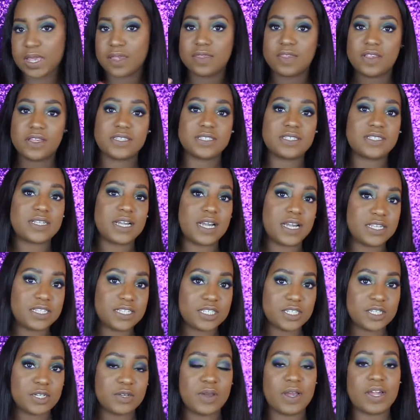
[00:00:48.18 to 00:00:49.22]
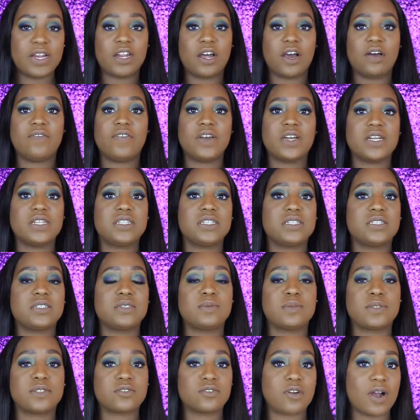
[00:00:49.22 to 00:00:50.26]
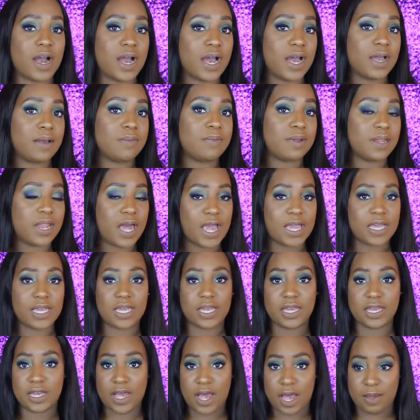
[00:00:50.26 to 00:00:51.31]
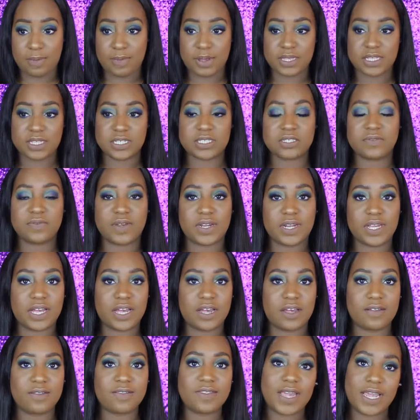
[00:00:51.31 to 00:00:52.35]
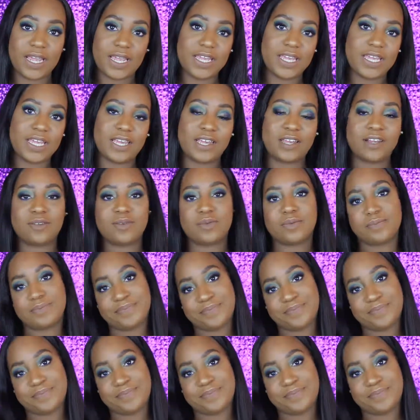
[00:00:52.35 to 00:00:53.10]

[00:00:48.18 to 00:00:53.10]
then stay tuned and don't forget to subscribe, like, and comment this video. Thank you.